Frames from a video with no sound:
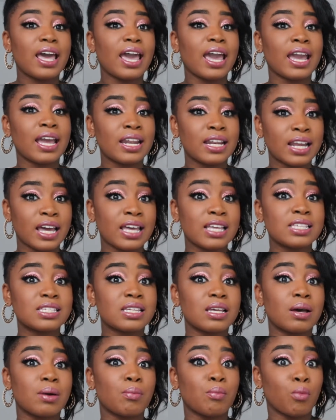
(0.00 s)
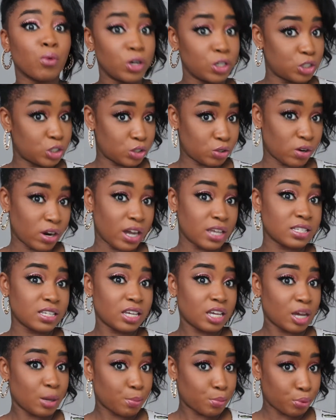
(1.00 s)
a nice
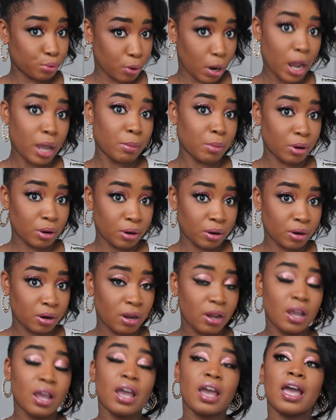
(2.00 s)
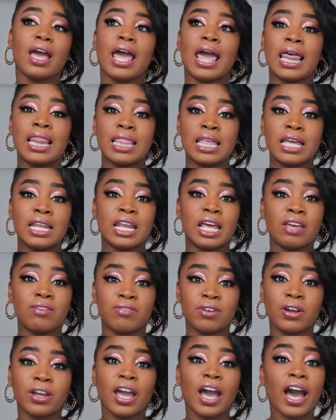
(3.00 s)
moisturizing primer, and then a
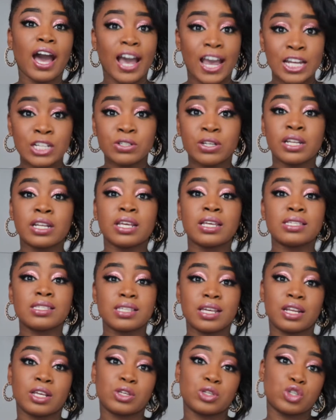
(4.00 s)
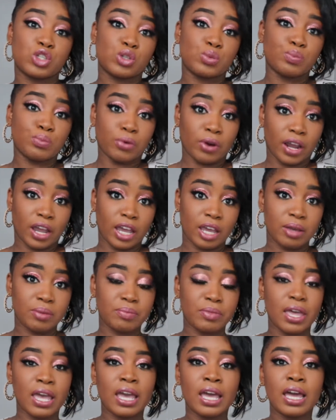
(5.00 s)
very hydrating setting spray.
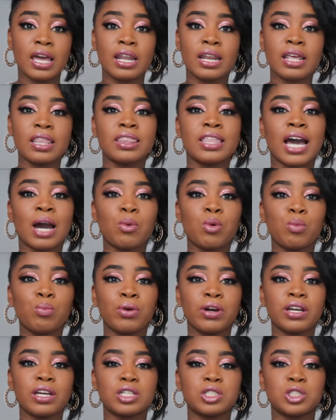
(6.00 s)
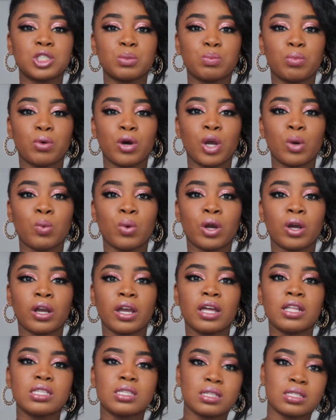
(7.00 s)
And that will bring it to the point where
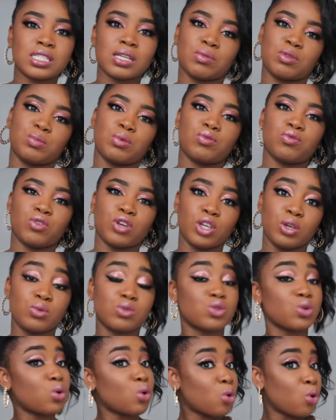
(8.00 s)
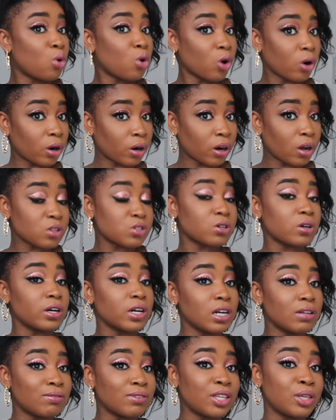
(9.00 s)
it's acceptable for use. Or
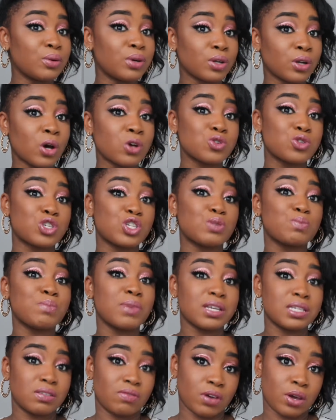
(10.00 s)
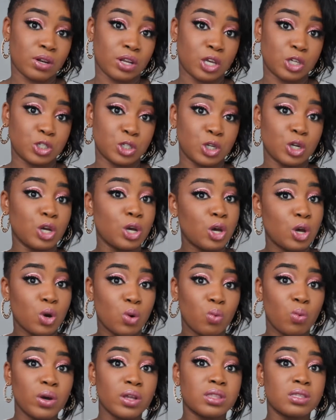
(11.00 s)
alternatively, you can also just mix foundation
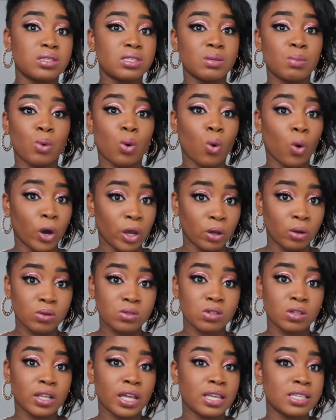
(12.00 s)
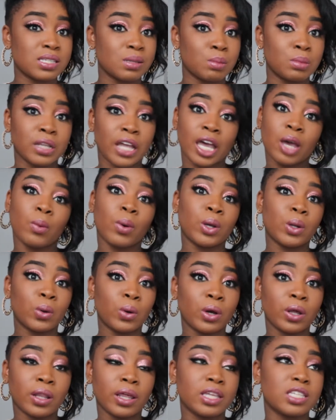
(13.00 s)
with some oil. So like some lightweight
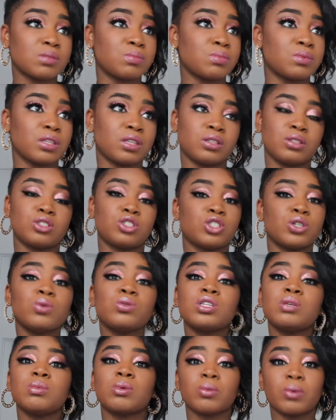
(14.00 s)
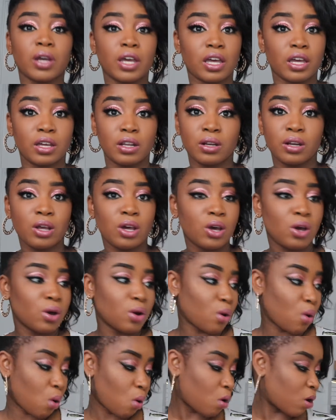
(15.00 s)
oil, like some Josie Maran,
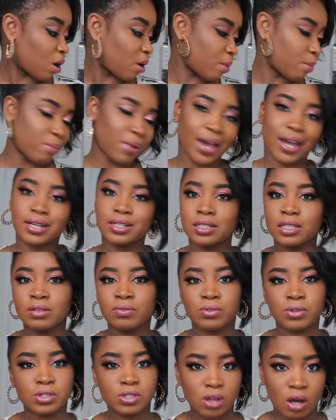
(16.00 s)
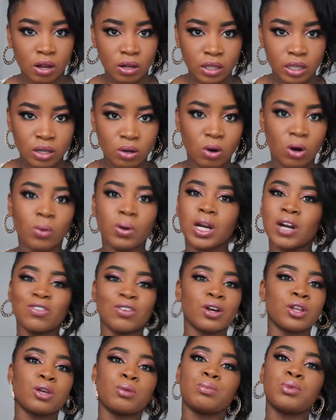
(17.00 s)
or back to the Versali, or
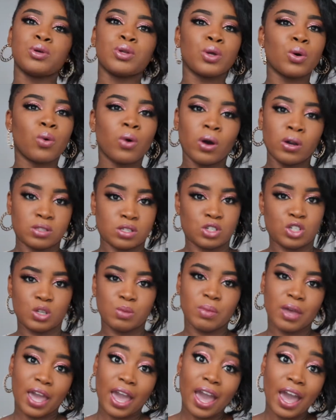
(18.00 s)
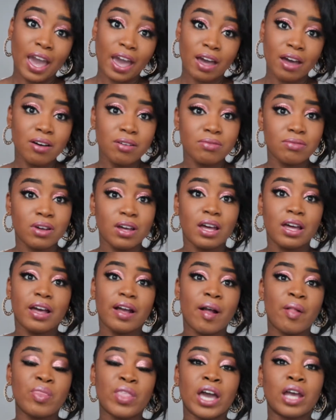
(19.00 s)
whatever other beauty oils that you may have.
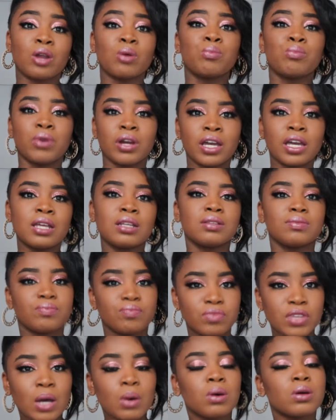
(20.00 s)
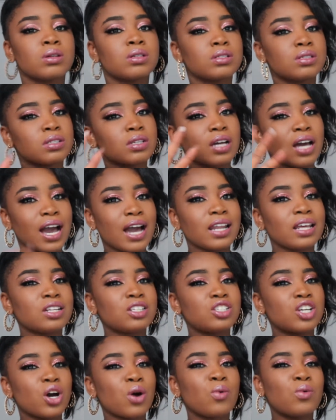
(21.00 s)
And that'll bring it, that will kind
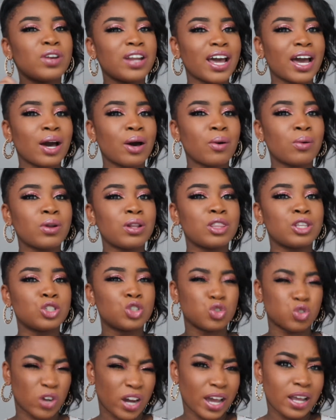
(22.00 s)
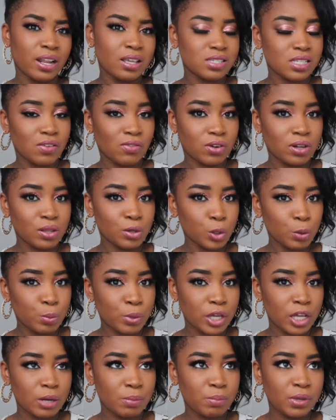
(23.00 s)
of tone down the dryness of it a little
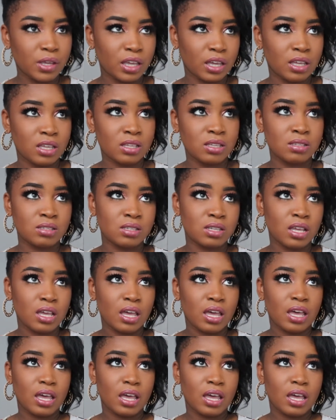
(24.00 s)
bit, because